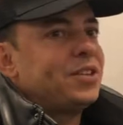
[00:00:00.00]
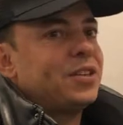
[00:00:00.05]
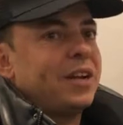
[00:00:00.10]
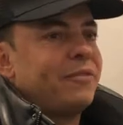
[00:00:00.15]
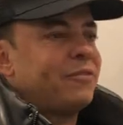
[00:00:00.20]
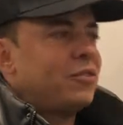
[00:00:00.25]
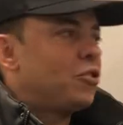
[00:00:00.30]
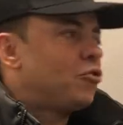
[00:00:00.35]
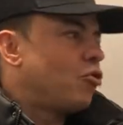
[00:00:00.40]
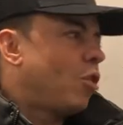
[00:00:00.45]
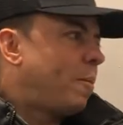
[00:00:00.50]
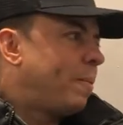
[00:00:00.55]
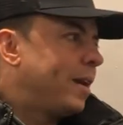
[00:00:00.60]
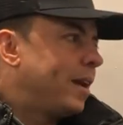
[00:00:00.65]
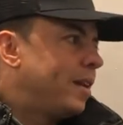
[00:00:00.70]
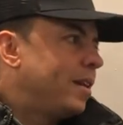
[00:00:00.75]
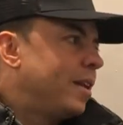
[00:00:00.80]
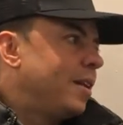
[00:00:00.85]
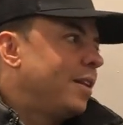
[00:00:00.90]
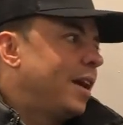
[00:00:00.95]
to have to drop
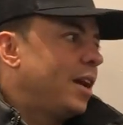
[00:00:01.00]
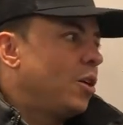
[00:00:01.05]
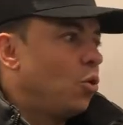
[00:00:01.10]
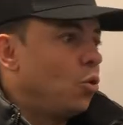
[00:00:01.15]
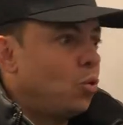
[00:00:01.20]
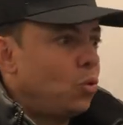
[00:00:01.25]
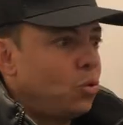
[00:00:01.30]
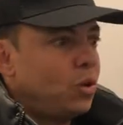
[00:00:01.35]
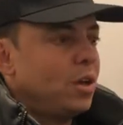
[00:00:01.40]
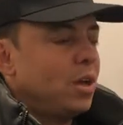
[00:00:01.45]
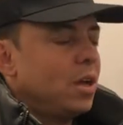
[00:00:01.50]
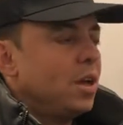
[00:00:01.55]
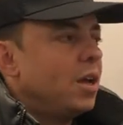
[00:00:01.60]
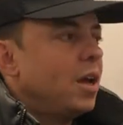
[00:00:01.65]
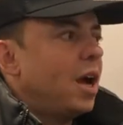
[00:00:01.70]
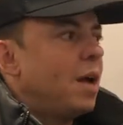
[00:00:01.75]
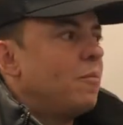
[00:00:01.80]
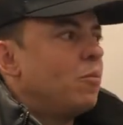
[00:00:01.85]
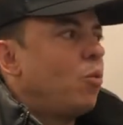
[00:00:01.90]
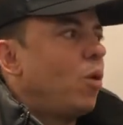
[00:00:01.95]
in,
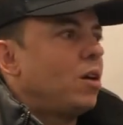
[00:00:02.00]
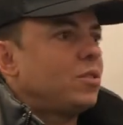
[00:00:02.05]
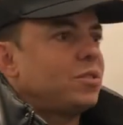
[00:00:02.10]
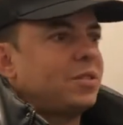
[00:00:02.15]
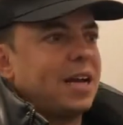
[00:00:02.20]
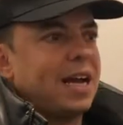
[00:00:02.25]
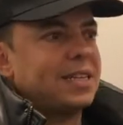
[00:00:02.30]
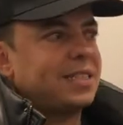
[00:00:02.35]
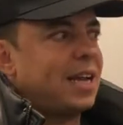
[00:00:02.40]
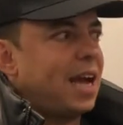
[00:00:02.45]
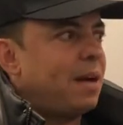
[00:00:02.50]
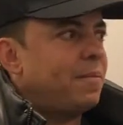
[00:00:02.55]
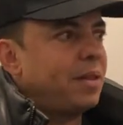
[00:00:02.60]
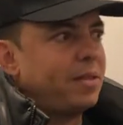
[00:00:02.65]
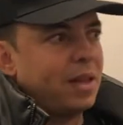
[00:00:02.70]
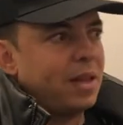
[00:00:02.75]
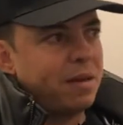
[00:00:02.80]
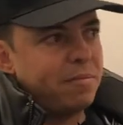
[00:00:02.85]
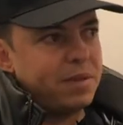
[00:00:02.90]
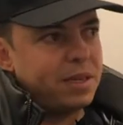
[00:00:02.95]
and whilst that's
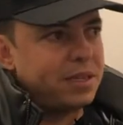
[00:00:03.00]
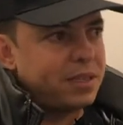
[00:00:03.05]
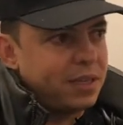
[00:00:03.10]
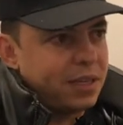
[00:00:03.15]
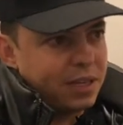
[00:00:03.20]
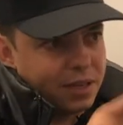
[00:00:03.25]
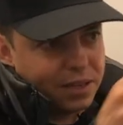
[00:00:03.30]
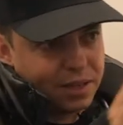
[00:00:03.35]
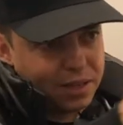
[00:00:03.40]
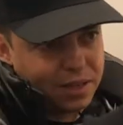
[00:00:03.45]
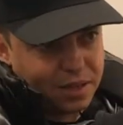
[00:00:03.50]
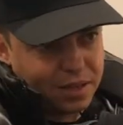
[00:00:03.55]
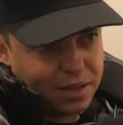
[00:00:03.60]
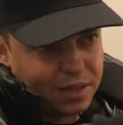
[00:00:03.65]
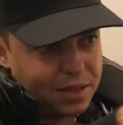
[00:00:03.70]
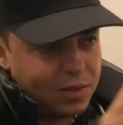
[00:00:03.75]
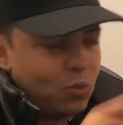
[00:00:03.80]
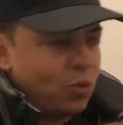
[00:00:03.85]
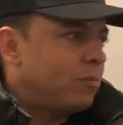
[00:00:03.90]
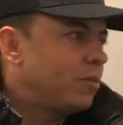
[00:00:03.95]
happening, they're missing
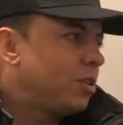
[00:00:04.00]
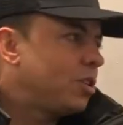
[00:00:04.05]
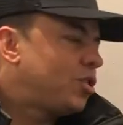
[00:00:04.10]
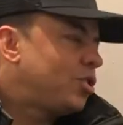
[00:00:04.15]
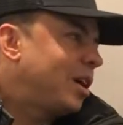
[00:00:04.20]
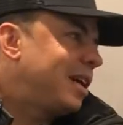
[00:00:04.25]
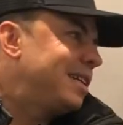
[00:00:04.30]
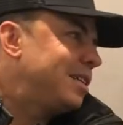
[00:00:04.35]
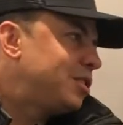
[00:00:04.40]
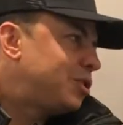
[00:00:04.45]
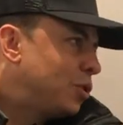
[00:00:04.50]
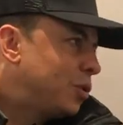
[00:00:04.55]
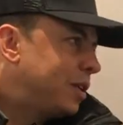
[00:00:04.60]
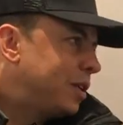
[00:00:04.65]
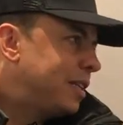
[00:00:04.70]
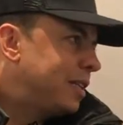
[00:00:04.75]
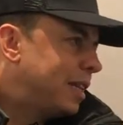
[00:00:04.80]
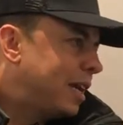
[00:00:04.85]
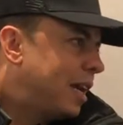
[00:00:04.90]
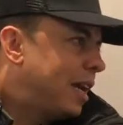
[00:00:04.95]
what McShane's doing
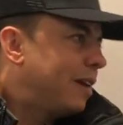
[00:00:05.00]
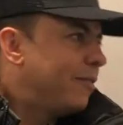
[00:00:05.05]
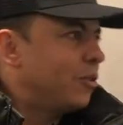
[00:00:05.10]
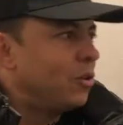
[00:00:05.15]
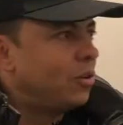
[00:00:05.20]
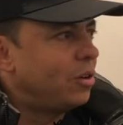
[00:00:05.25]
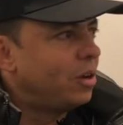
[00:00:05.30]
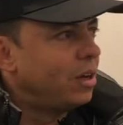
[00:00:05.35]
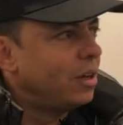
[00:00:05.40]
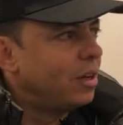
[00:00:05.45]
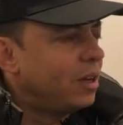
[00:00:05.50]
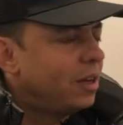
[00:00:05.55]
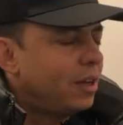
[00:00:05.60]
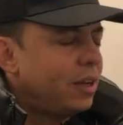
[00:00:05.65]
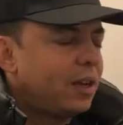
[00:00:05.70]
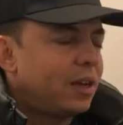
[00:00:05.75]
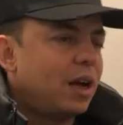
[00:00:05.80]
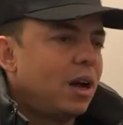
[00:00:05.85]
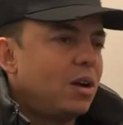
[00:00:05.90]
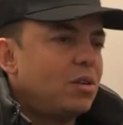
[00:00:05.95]
in there, or
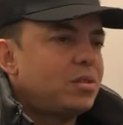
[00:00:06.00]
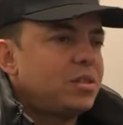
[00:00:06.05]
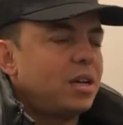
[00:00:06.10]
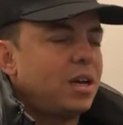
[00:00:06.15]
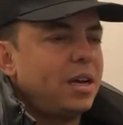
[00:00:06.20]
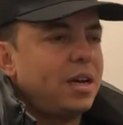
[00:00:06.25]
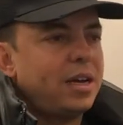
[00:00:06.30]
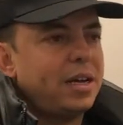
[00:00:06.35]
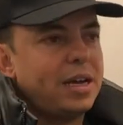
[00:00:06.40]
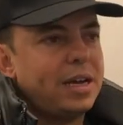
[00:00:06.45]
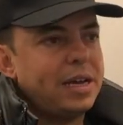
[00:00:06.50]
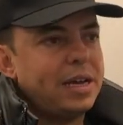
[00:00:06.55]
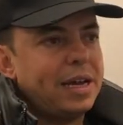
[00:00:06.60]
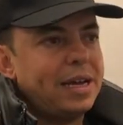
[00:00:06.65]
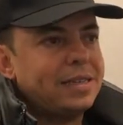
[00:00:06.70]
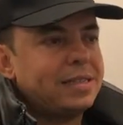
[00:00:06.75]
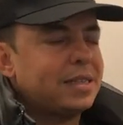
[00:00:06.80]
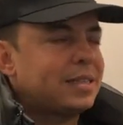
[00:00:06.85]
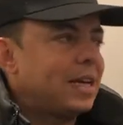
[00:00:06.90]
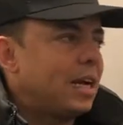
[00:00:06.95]
you know, so
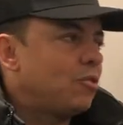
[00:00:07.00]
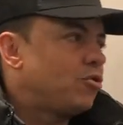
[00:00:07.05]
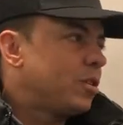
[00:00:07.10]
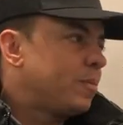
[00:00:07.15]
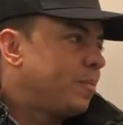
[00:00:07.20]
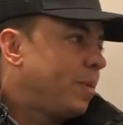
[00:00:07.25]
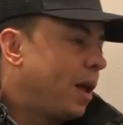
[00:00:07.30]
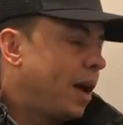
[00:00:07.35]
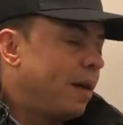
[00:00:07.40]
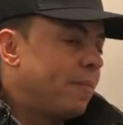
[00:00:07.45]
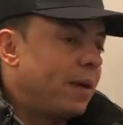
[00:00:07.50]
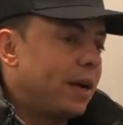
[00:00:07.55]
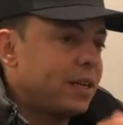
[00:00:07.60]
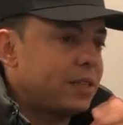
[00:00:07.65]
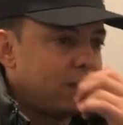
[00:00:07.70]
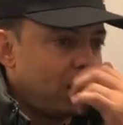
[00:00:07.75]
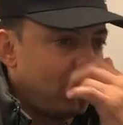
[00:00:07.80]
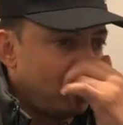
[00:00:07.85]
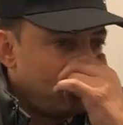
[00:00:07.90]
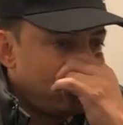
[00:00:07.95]
he's a dangerous player, mate.
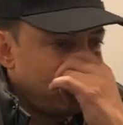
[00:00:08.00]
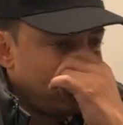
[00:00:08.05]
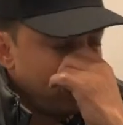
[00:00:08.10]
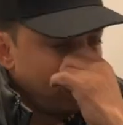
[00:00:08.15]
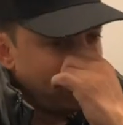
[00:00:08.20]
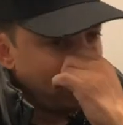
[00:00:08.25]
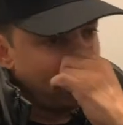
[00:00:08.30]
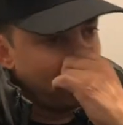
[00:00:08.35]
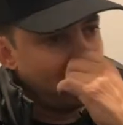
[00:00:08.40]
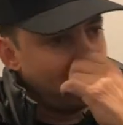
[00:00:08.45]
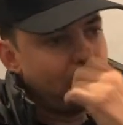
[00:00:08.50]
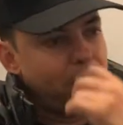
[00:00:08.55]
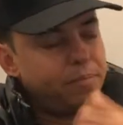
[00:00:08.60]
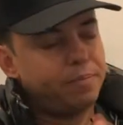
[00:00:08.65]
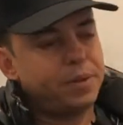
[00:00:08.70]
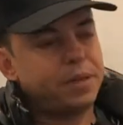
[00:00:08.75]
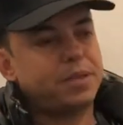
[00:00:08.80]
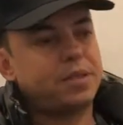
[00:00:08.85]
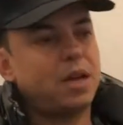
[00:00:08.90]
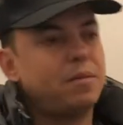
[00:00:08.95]
So,
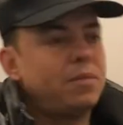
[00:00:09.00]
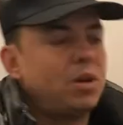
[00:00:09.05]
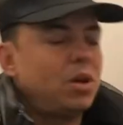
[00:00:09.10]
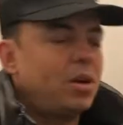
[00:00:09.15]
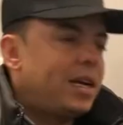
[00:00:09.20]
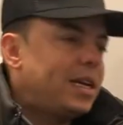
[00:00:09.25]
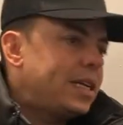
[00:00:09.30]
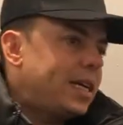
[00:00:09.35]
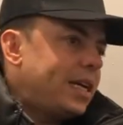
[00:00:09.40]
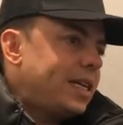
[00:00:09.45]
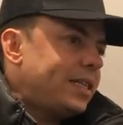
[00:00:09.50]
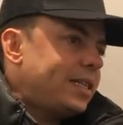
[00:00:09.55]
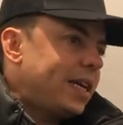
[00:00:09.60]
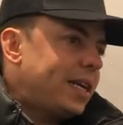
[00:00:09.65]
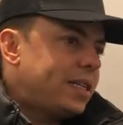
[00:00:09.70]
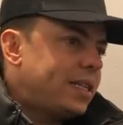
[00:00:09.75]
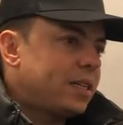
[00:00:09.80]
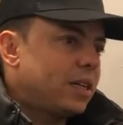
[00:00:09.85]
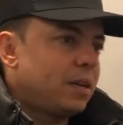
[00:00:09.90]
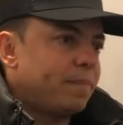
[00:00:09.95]
but look, he's
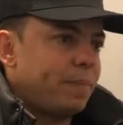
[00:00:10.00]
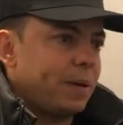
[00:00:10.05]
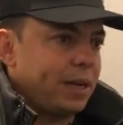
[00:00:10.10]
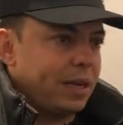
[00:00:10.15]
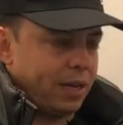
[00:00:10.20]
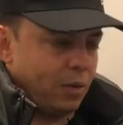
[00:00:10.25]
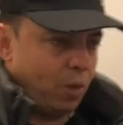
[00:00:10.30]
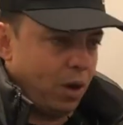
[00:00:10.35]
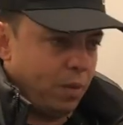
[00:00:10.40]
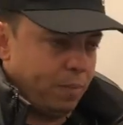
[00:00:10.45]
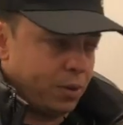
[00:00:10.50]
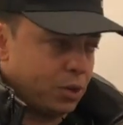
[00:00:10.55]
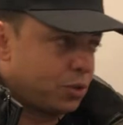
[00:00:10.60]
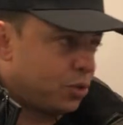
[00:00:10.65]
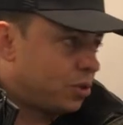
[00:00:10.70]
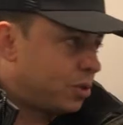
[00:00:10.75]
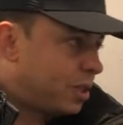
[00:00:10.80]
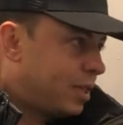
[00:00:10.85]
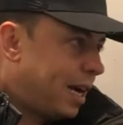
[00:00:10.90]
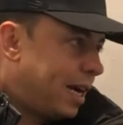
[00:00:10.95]
going to be. He won't be as
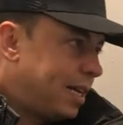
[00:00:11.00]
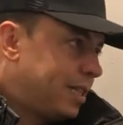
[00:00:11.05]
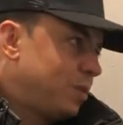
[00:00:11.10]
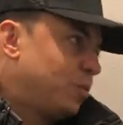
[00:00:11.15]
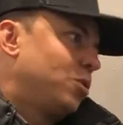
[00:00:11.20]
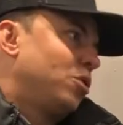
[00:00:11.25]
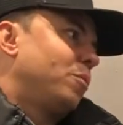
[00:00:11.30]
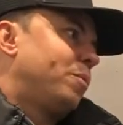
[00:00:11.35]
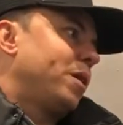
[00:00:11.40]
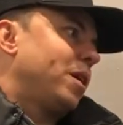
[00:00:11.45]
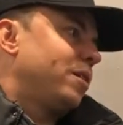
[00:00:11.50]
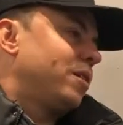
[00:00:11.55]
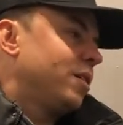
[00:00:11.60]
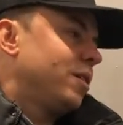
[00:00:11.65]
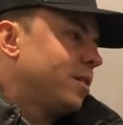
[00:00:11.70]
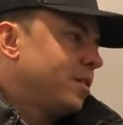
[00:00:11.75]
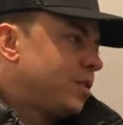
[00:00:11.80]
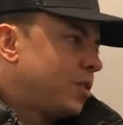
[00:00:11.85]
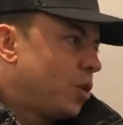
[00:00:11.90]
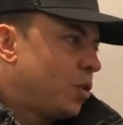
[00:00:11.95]
good today as he will be in
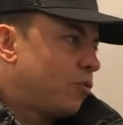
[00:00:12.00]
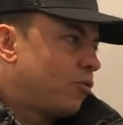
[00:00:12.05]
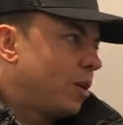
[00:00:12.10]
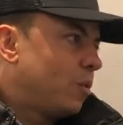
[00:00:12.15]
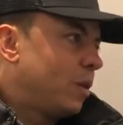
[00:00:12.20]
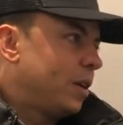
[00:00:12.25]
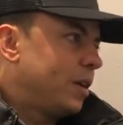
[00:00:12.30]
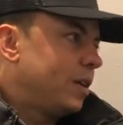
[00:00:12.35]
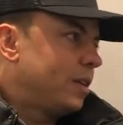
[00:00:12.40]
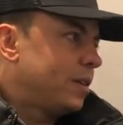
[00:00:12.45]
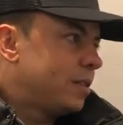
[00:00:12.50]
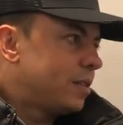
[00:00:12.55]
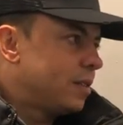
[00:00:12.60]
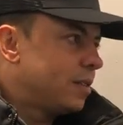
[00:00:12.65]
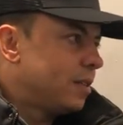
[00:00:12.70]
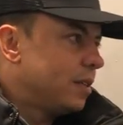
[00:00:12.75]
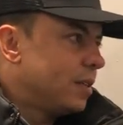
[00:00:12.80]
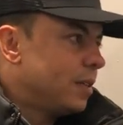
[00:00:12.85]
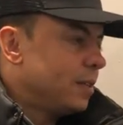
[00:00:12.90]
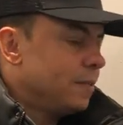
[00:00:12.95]
2-3 weeks.
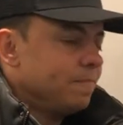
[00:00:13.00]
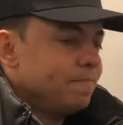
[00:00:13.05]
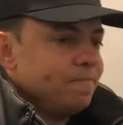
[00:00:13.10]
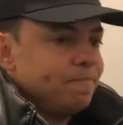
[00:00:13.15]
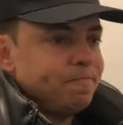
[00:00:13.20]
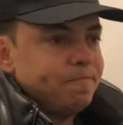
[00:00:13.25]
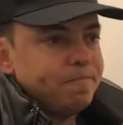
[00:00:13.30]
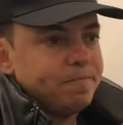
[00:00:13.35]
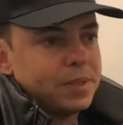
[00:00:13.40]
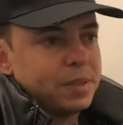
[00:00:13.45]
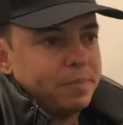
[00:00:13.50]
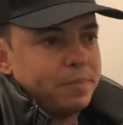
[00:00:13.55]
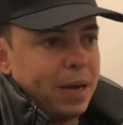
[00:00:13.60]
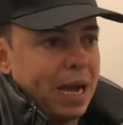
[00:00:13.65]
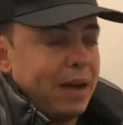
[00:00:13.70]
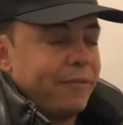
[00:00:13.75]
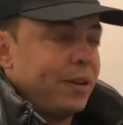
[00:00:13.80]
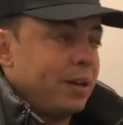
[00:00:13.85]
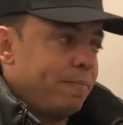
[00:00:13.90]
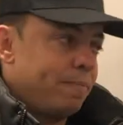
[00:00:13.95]
But
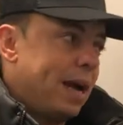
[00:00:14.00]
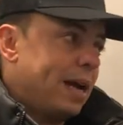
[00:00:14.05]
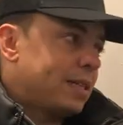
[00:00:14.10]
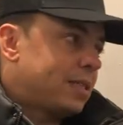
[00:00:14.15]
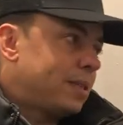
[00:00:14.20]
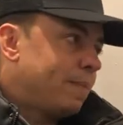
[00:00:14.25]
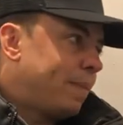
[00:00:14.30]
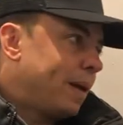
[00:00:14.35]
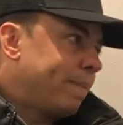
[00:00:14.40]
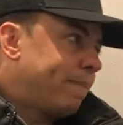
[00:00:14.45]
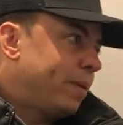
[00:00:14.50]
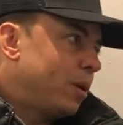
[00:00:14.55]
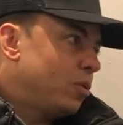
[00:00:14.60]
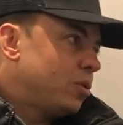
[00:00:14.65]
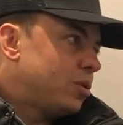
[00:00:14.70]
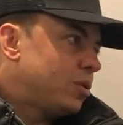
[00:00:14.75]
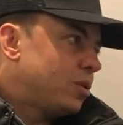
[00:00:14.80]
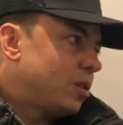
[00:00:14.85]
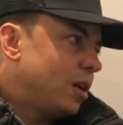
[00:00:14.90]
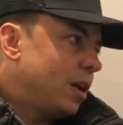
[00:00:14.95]
having him back's a big
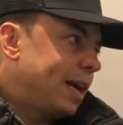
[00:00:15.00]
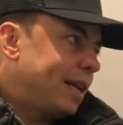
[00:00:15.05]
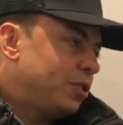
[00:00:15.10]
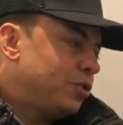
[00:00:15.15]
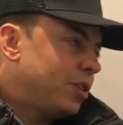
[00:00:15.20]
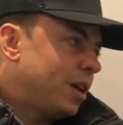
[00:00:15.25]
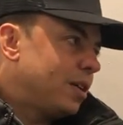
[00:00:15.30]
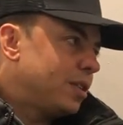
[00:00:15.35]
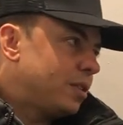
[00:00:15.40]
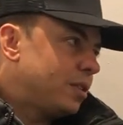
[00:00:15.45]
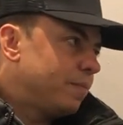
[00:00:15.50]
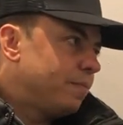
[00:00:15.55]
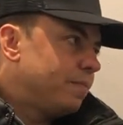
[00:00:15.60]
boost, and Jason.